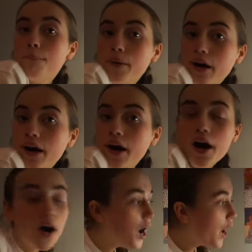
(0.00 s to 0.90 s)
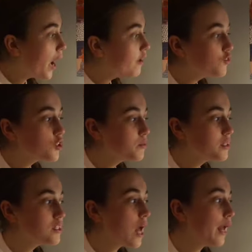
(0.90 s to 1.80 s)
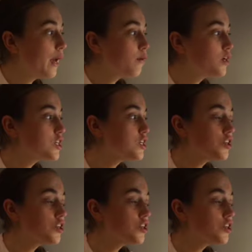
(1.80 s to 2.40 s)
But I've just been sat here watching